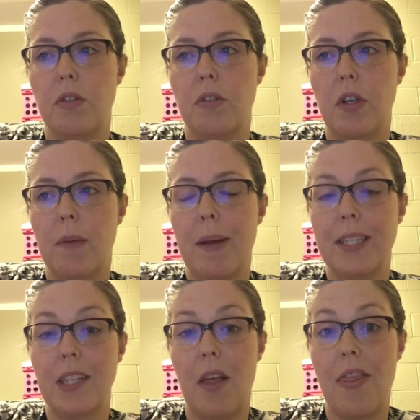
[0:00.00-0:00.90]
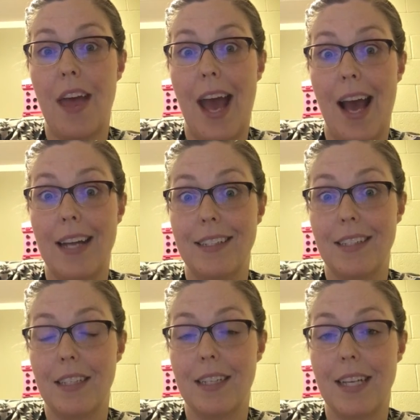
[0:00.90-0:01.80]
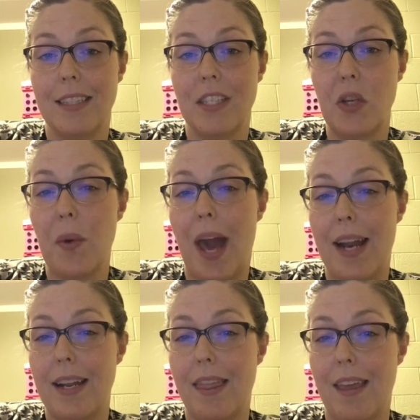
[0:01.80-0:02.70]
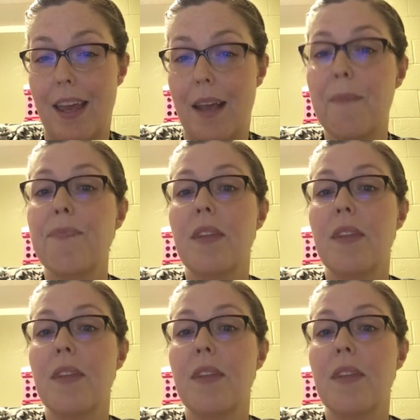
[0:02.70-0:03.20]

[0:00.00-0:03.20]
do your best on that because that's a new added thing.